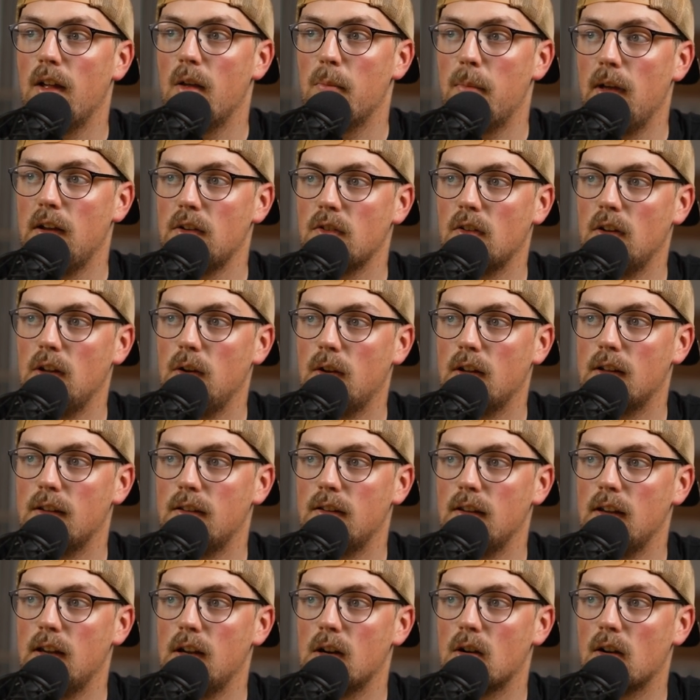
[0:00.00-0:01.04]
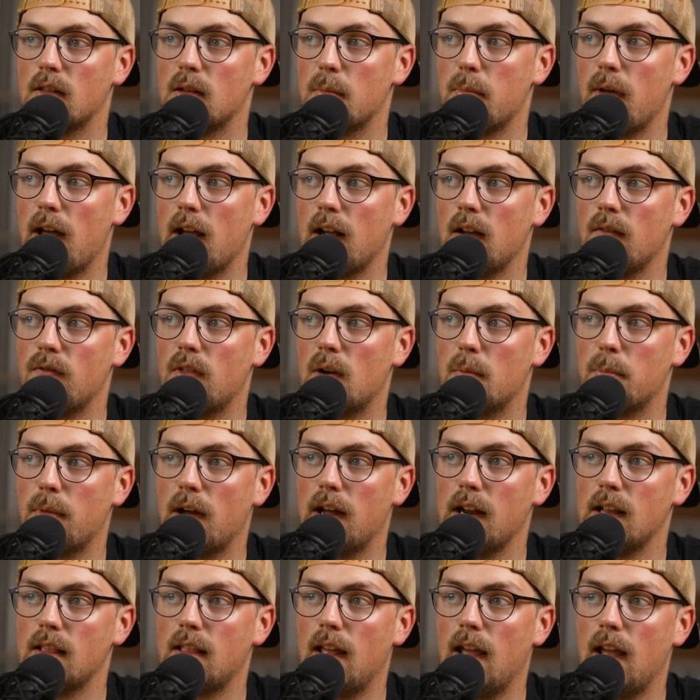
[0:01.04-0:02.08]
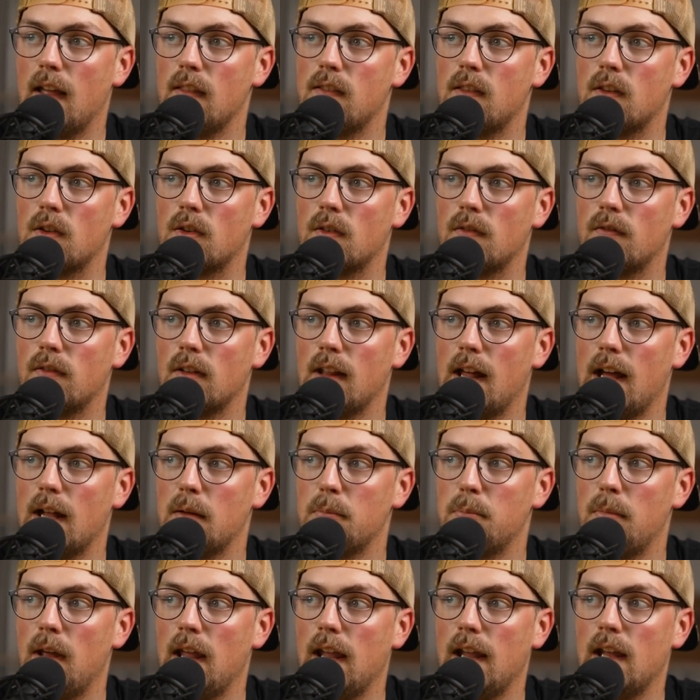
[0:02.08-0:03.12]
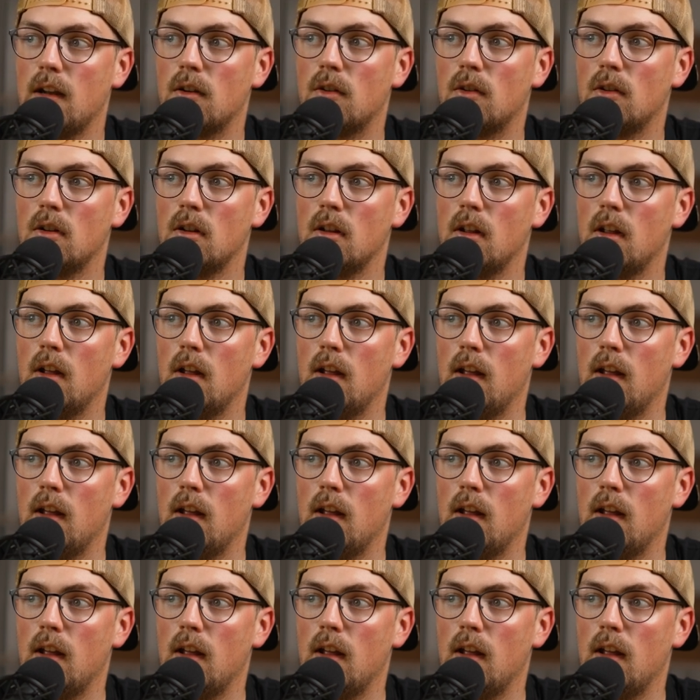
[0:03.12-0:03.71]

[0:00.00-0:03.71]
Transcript: Basically, you can see here on the back of their bike, they had this flat panel,